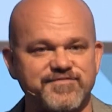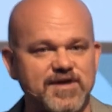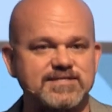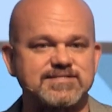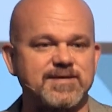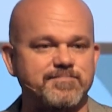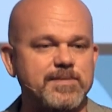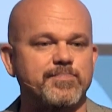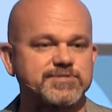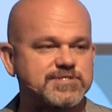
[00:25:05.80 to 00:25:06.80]
face that
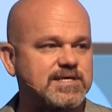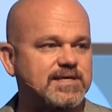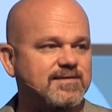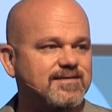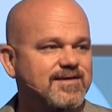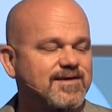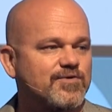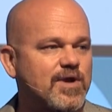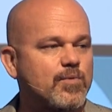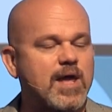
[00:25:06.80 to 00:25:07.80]
people see,
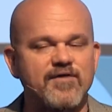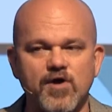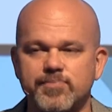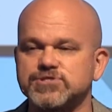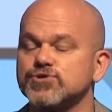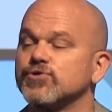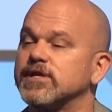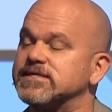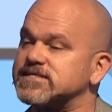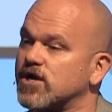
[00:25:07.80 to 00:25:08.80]
right? We have
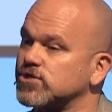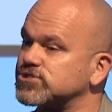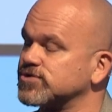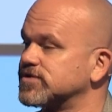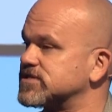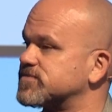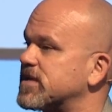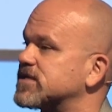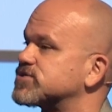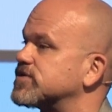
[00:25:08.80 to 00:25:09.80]
opportunities in our children's
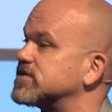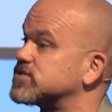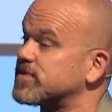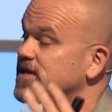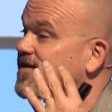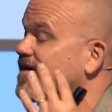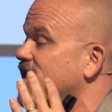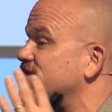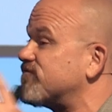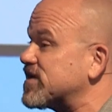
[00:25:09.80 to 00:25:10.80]
ministry to be
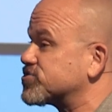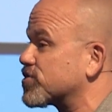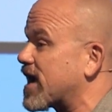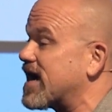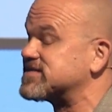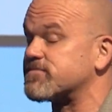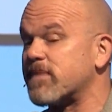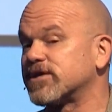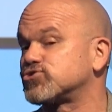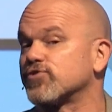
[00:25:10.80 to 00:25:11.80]
adventure guides and
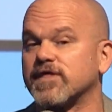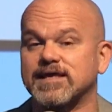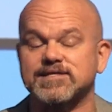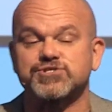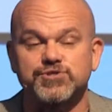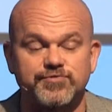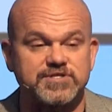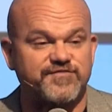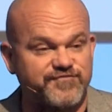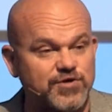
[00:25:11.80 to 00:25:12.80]
make sure that
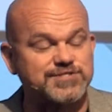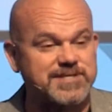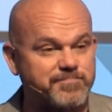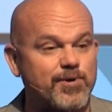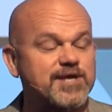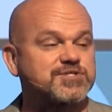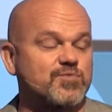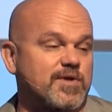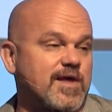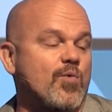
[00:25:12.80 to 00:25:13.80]
children's first
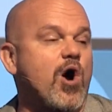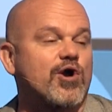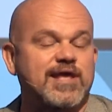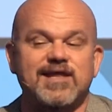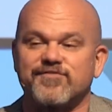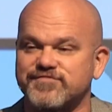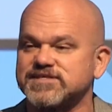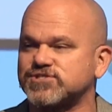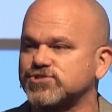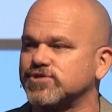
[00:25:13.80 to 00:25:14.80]
impression when they walk in of
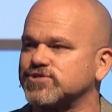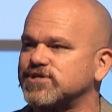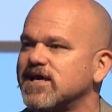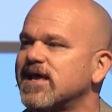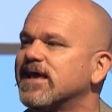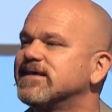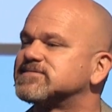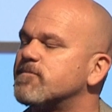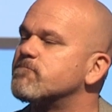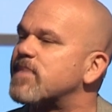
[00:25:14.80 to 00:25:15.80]
this church
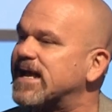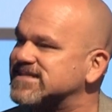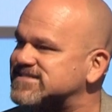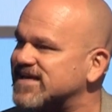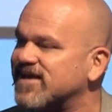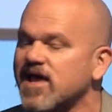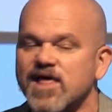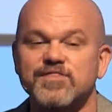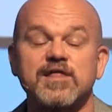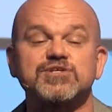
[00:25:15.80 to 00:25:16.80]
is amazing,
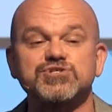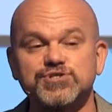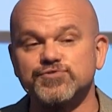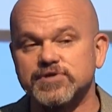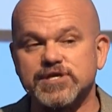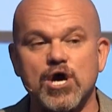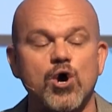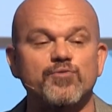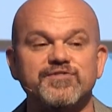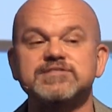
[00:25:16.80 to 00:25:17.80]
that children
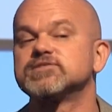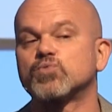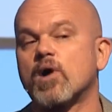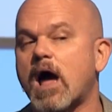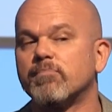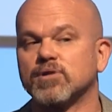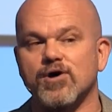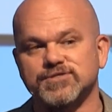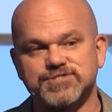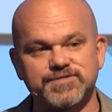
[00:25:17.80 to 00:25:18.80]
know this is where I
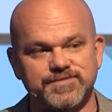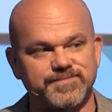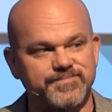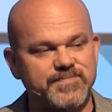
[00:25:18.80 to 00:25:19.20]
belong too,